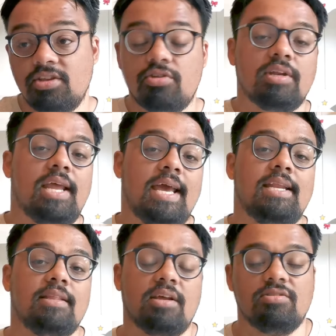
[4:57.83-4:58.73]
and then you
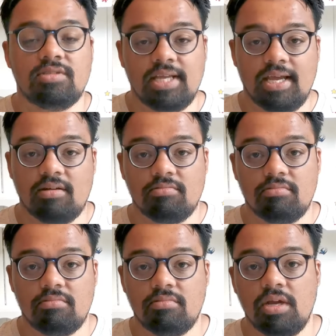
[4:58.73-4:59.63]
can edit those
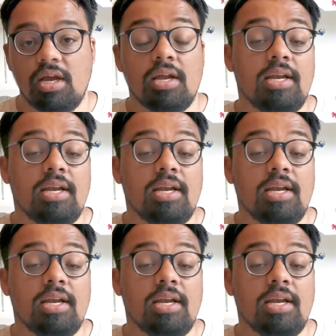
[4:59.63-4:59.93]
down.